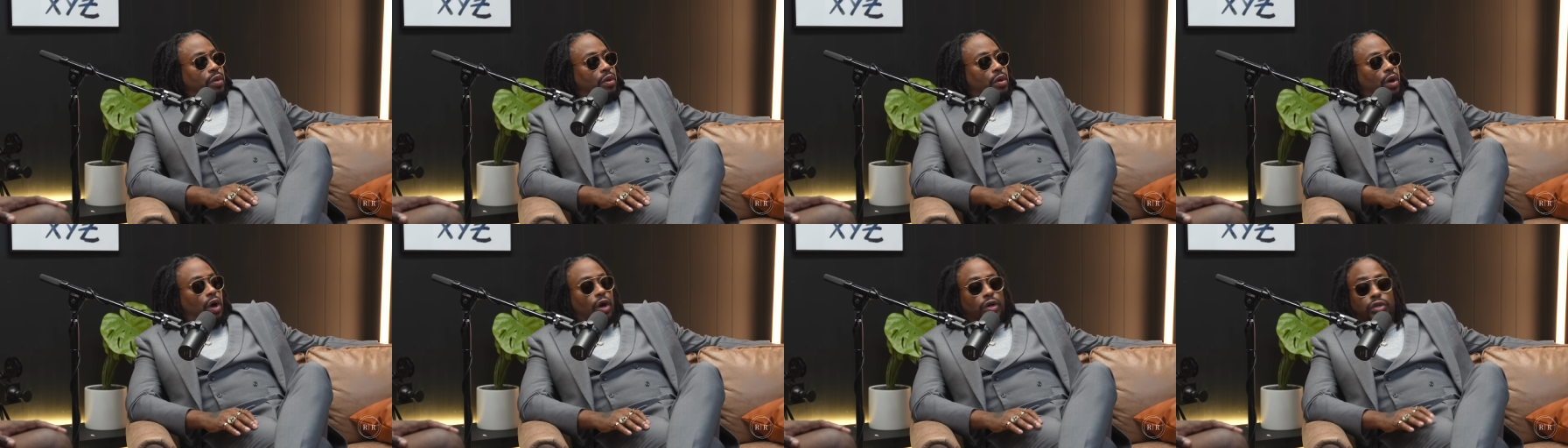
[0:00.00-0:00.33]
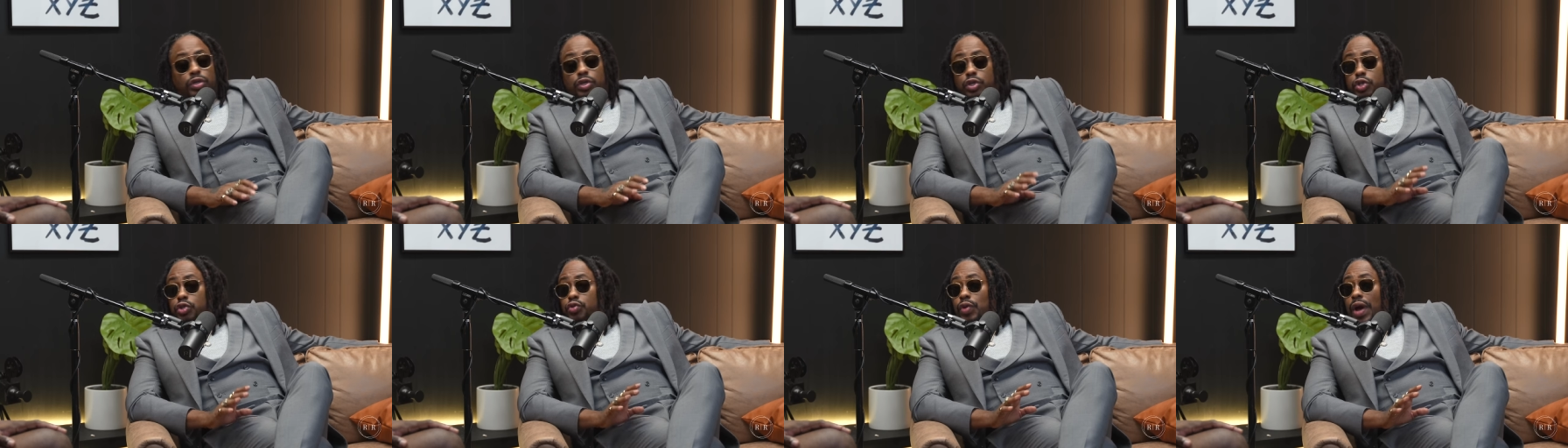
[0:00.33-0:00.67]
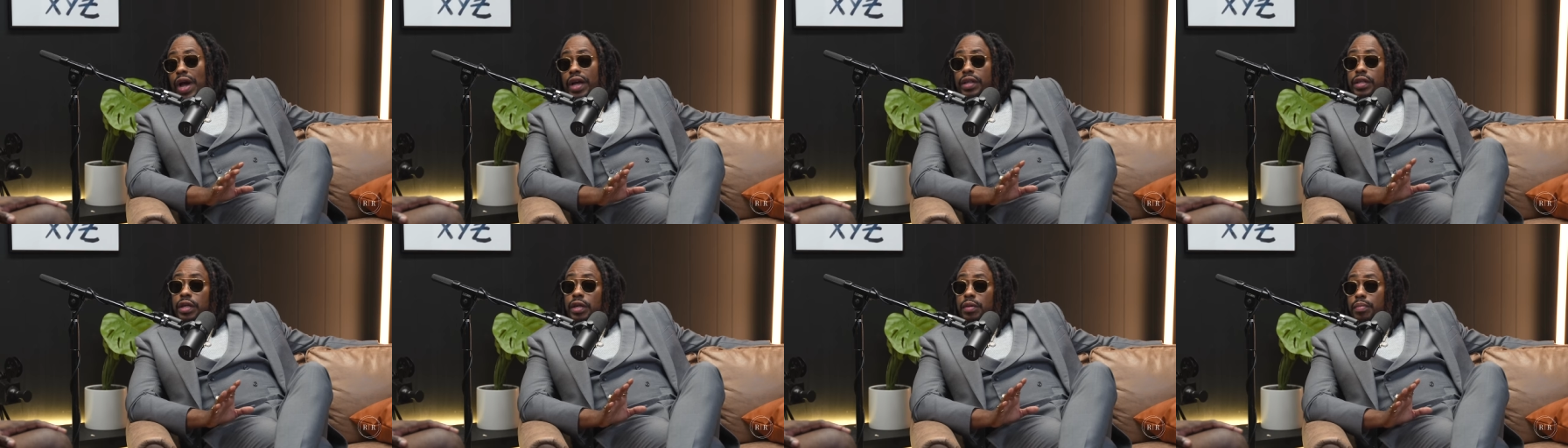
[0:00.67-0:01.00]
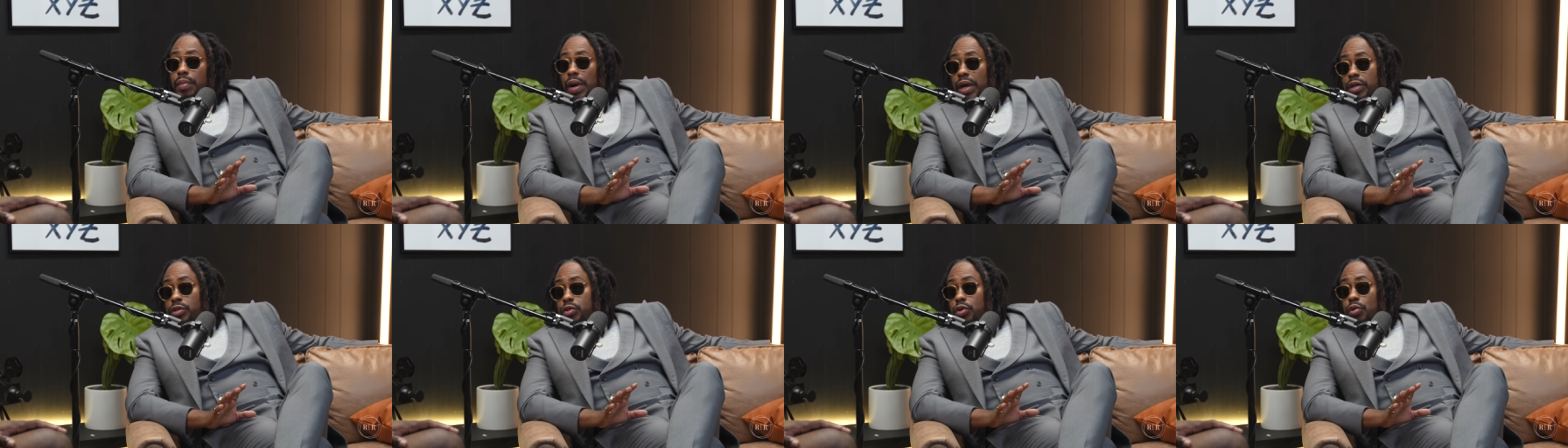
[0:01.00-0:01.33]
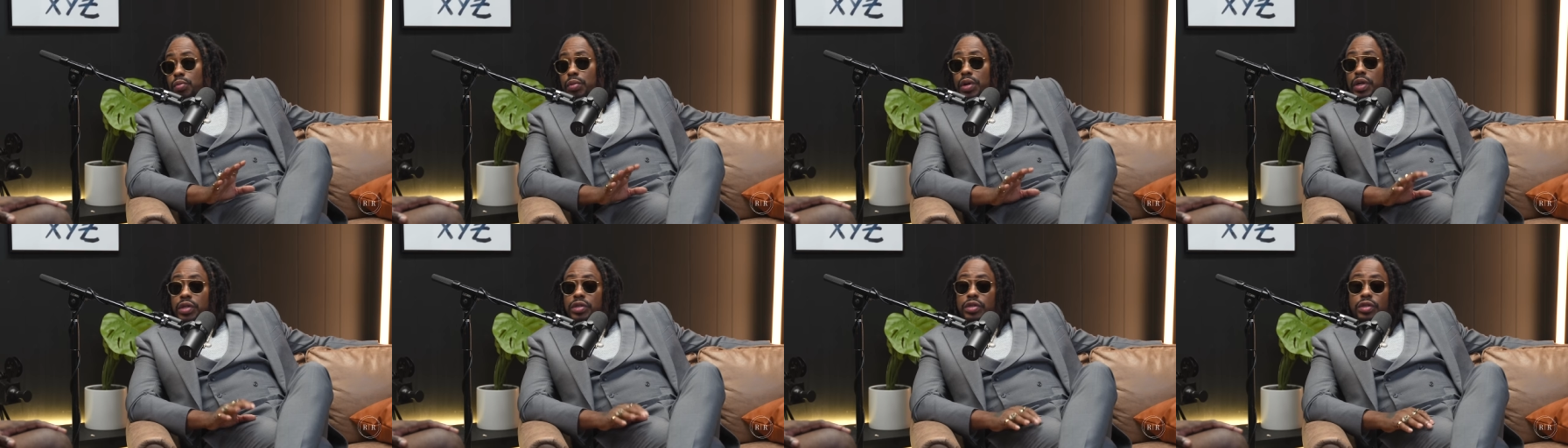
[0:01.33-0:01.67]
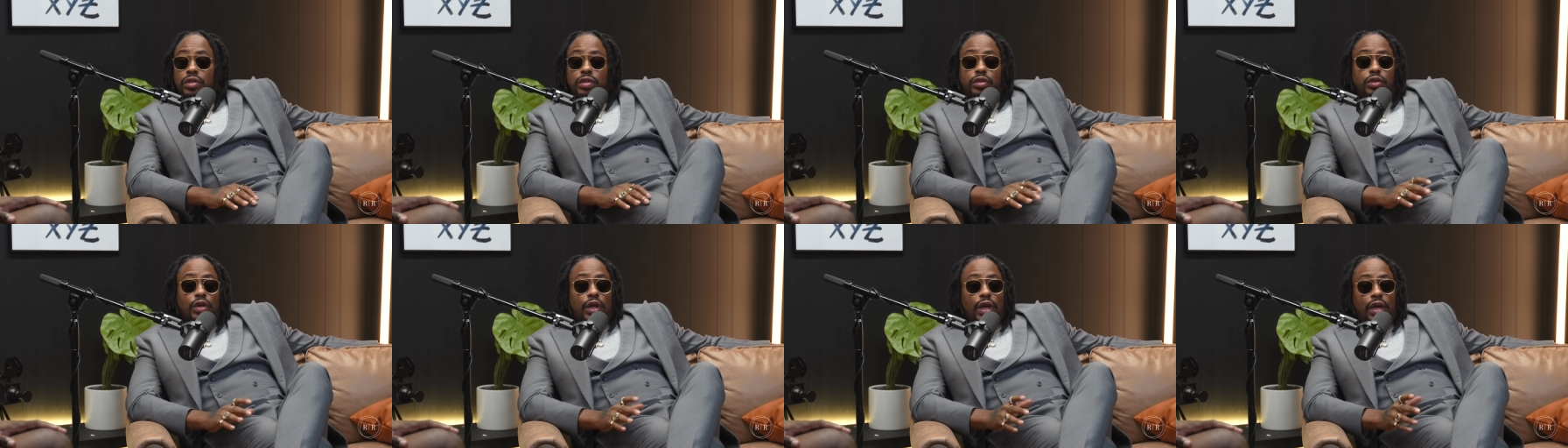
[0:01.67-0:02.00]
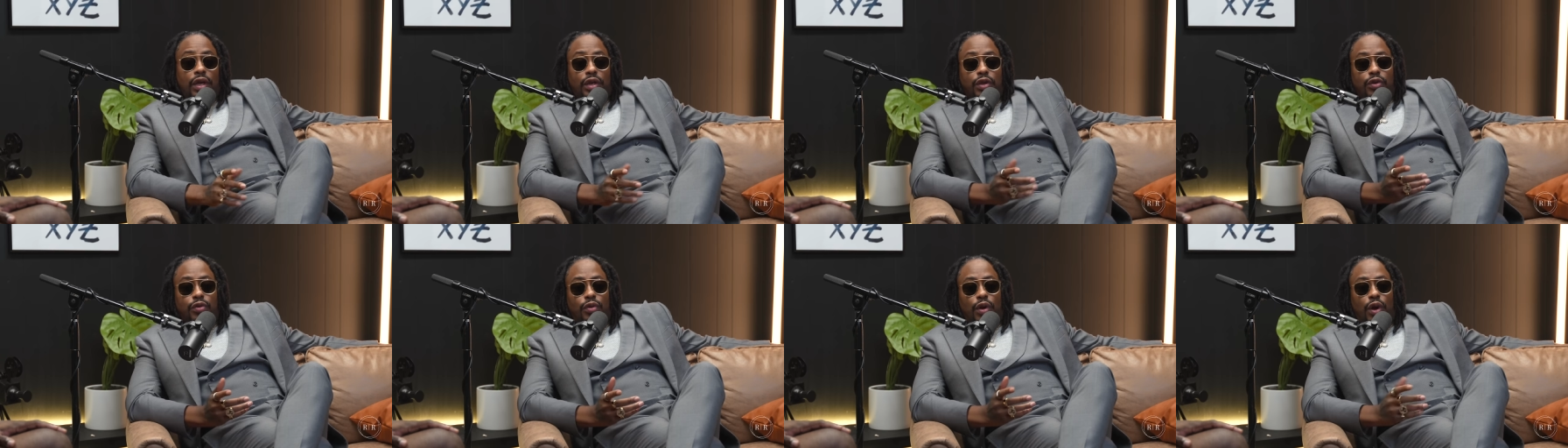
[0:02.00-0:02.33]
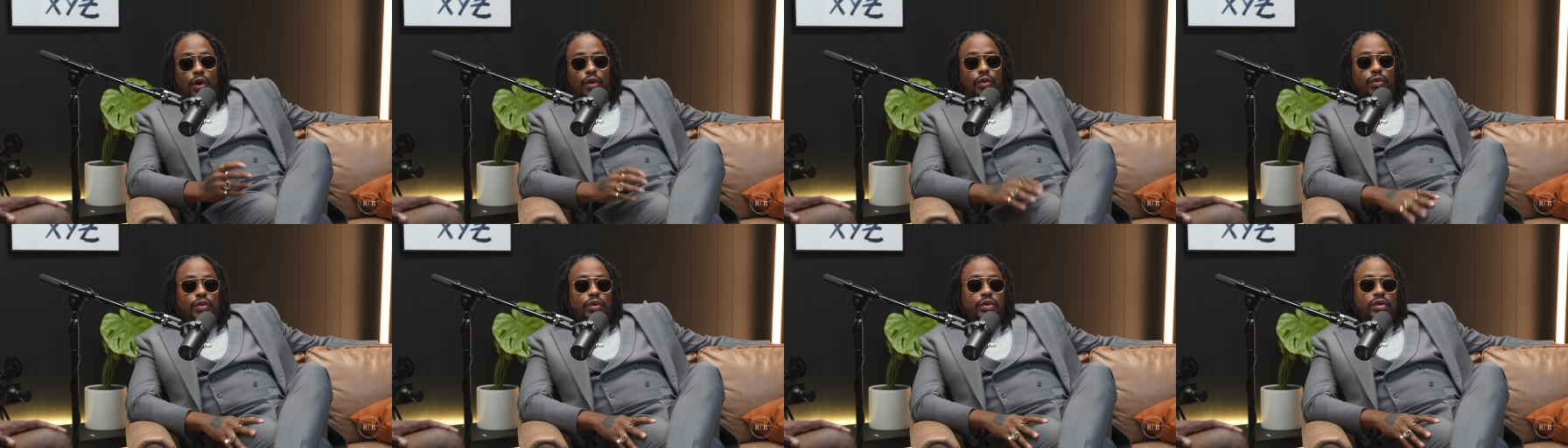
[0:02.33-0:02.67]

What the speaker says: are distracted by so much that, you know,